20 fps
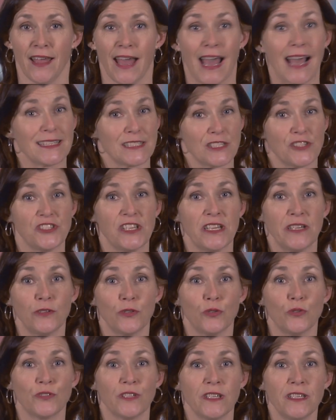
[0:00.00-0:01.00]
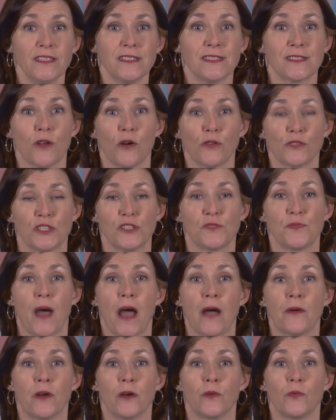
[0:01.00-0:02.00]
As a shareholder, Scottish
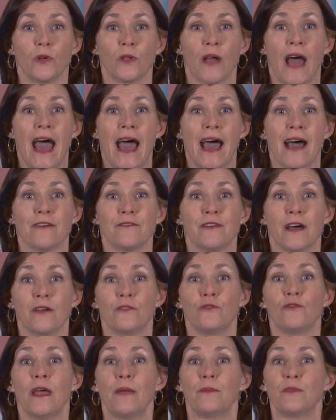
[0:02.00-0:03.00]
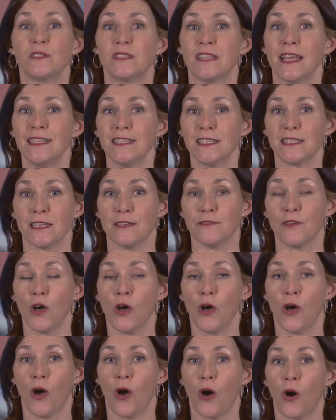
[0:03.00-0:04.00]
Power will have a representative
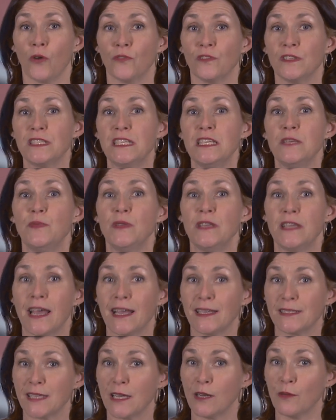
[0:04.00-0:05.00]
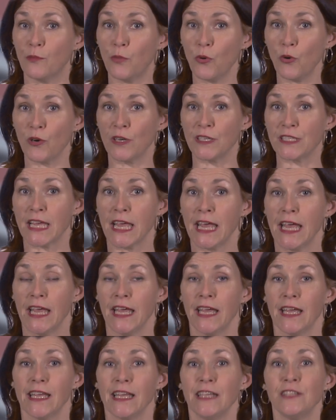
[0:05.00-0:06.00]
on the TPSL board
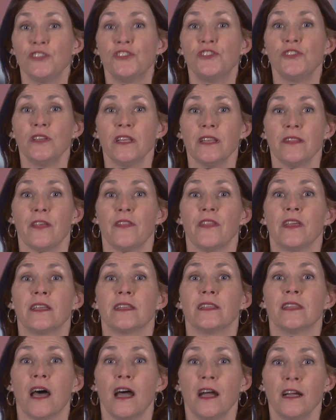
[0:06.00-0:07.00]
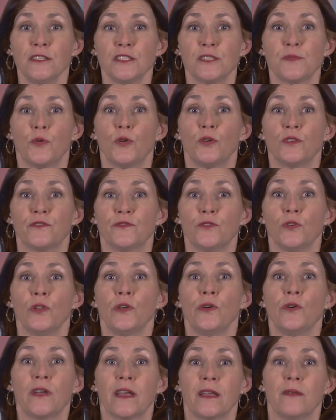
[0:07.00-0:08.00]
ensuring that the enlarged
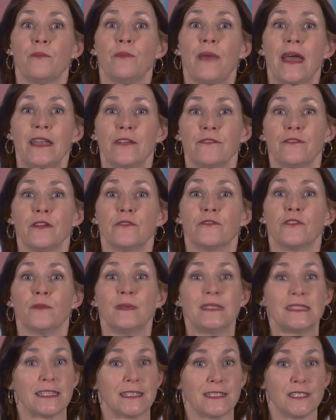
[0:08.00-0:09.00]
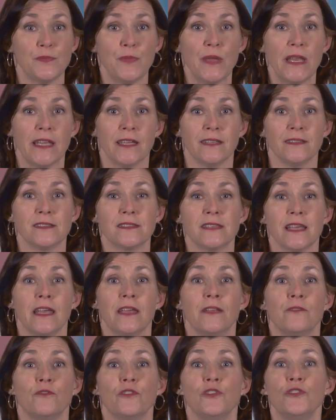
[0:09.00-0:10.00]
portfolio can benefit from its experience
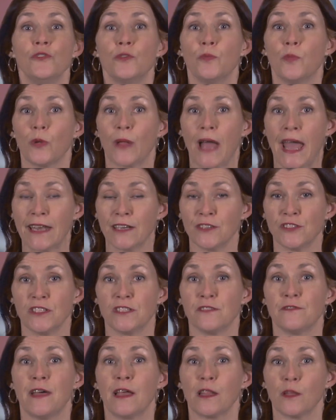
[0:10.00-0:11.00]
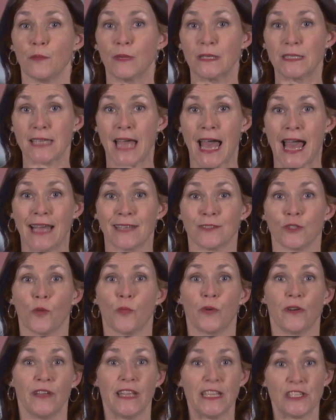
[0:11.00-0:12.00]
in renewable energy development and
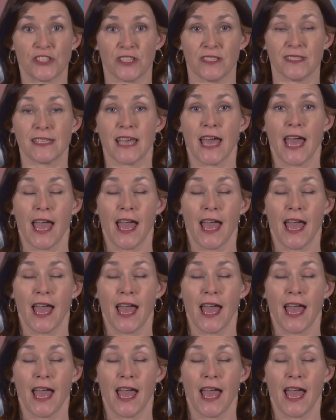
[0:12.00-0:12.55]
operations,